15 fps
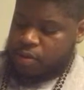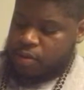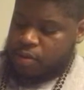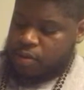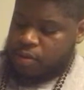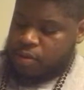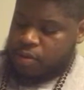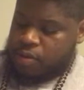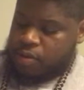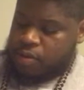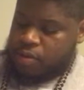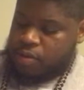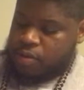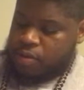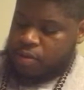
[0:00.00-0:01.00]

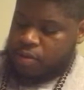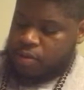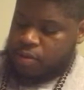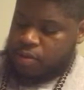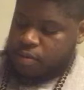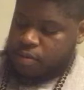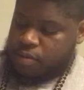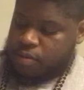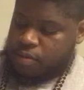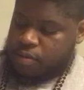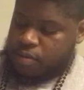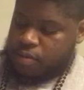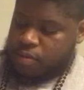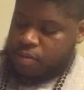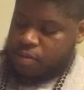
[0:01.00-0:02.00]

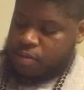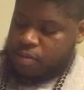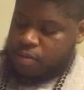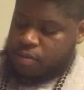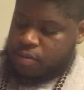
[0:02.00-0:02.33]
No one is speaking in this clip.